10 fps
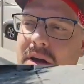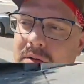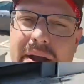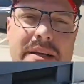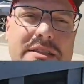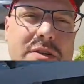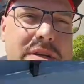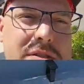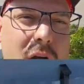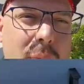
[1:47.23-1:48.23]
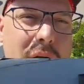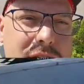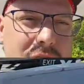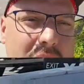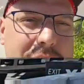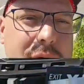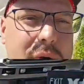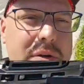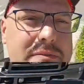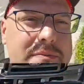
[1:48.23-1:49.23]
right next to a Starbucks
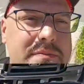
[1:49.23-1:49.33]
drive-thru.